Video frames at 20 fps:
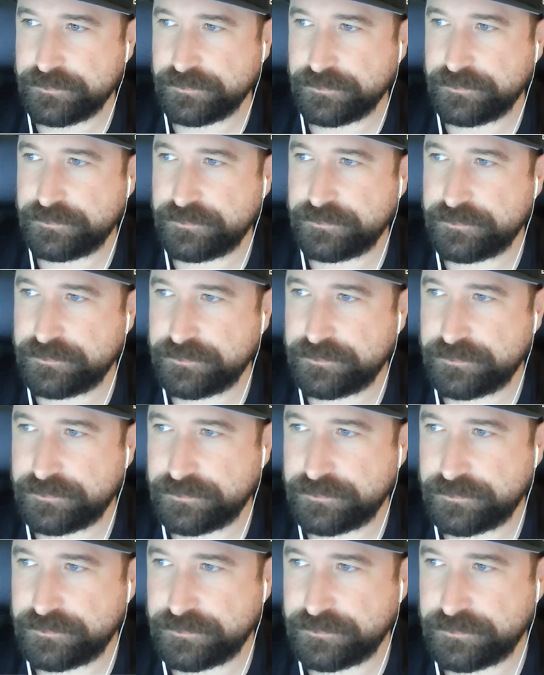
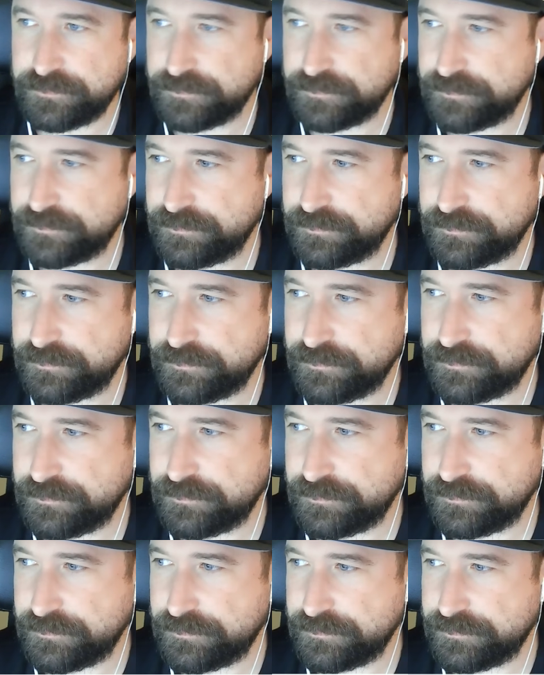
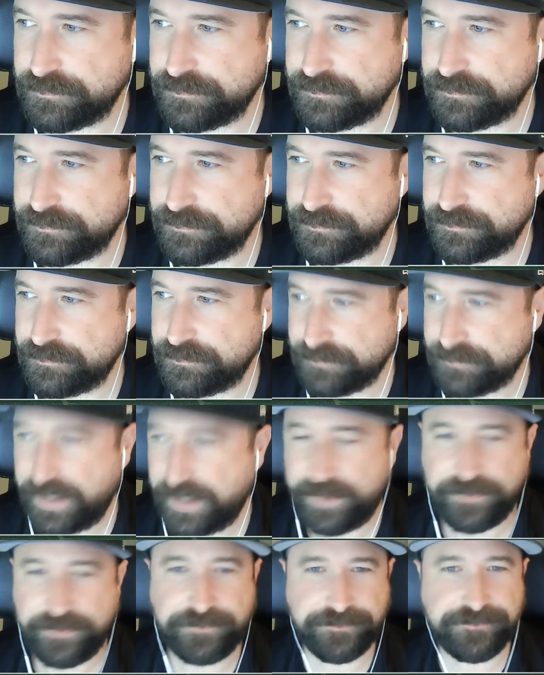
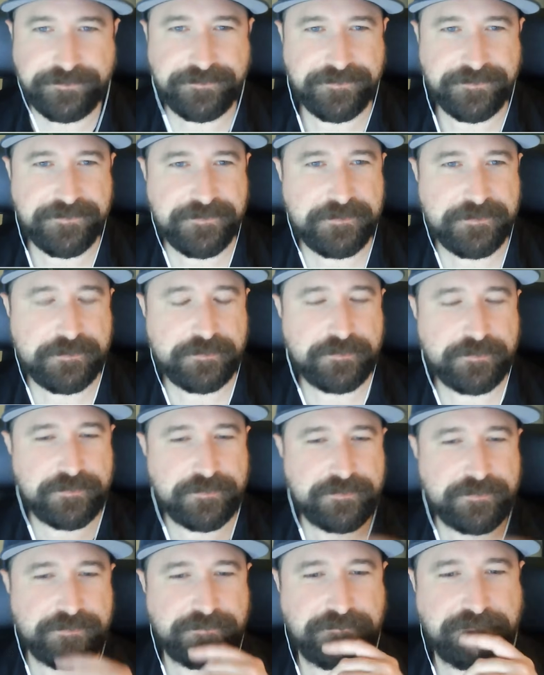
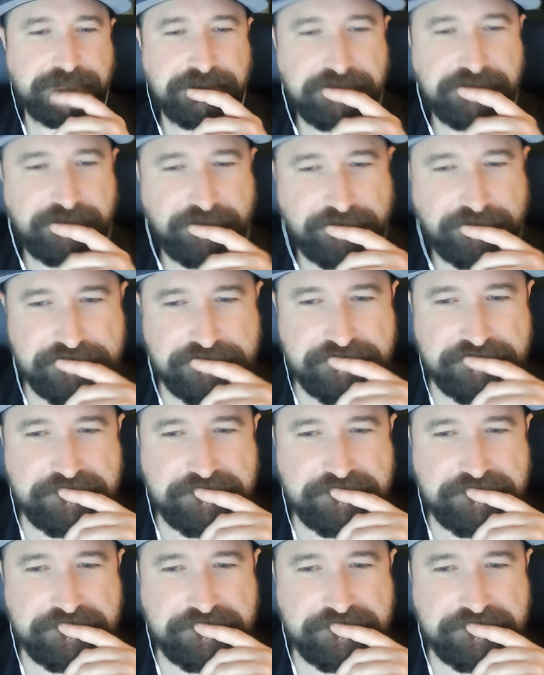The person shown says nothing.